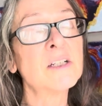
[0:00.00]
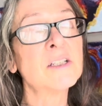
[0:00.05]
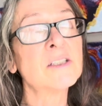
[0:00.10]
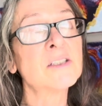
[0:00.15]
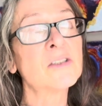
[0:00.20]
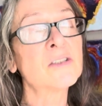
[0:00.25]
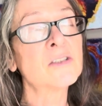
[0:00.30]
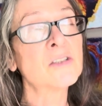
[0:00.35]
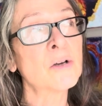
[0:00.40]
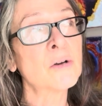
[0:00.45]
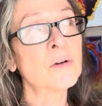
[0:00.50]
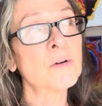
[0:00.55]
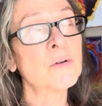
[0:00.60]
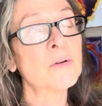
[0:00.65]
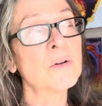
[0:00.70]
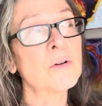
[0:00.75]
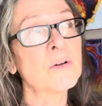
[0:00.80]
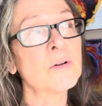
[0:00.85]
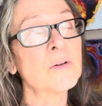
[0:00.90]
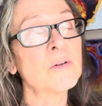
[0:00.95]

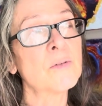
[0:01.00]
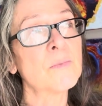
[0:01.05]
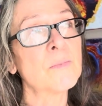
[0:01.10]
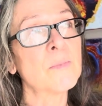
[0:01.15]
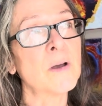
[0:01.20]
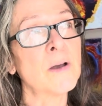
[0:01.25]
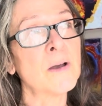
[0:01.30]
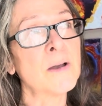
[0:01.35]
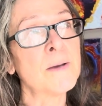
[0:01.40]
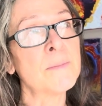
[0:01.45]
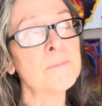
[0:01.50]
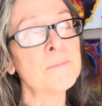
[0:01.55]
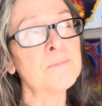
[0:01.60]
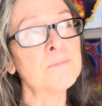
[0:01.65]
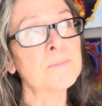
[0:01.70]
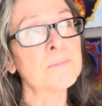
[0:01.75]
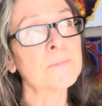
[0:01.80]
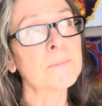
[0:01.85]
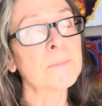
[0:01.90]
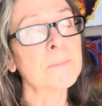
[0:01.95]
So,
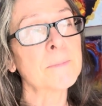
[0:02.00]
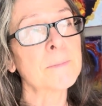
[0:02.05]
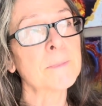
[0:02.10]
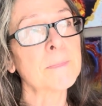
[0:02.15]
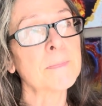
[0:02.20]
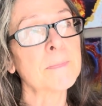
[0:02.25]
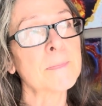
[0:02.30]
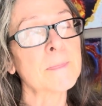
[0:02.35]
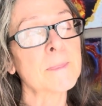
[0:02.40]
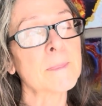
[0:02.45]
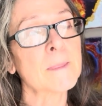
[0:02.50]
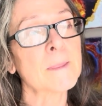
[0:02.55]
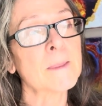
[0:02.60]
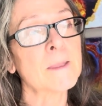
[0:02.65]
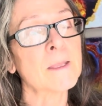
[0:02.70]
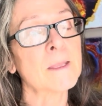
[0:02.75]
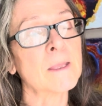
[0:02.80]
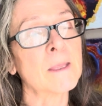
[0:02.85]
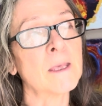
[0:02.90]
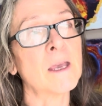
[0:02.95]

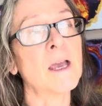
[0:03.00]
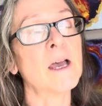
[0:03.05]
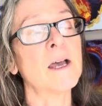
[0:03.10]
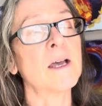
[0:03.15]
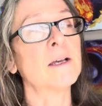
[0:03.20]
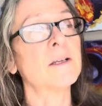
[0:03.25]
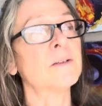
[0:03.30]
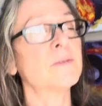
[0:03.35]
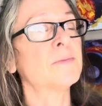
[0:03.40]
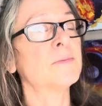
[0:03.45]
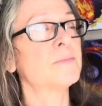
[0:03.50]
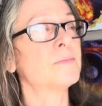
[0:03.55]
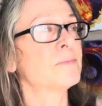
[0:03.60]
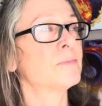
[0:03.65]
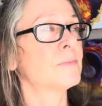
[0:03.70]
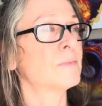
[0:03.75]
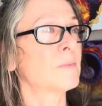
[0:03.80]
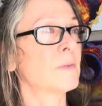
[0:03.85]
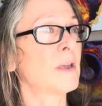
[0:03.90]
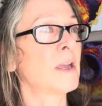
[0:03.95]
yeah,
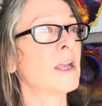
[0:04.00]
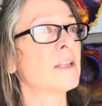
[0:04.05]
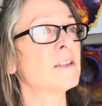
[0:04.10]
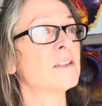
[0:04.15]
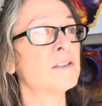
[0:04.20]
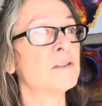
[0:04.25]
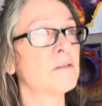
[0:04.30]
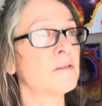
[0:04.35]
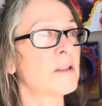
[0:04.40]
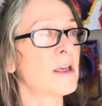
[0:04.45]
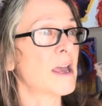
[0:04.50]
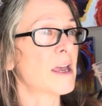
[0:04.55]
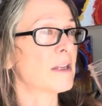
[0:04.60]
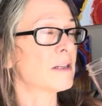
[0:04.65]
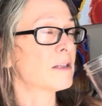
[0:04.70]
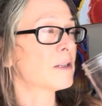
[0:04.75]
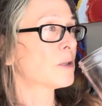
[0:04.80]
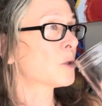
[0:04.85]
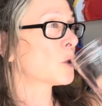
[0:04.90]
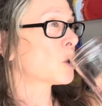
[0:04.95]
I had to do that.
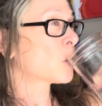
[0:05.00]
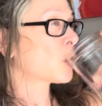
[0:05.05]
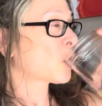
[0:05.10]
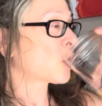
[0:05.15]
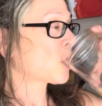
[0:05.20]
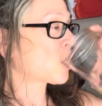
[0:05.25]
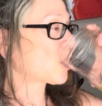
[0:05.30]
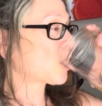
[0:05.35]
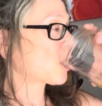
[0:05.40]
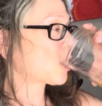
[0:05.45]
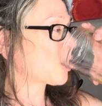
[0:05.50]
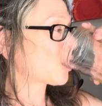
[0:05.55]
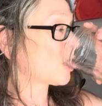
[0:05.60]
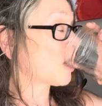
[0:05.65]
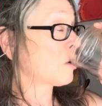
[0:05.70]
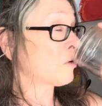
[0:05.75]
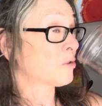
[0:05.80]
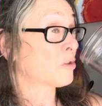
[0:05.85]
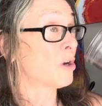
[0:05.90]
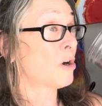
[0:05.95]

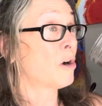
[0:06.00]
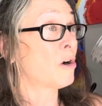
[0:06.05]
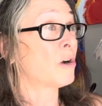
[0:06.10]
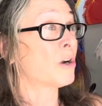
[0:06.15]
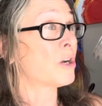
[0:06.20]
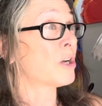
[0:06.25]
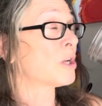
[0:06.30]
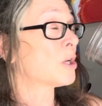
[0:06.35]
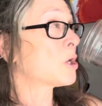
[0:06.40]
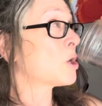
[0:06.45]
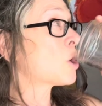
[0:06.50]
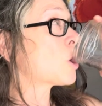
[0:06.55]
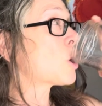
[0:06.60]
It was hard.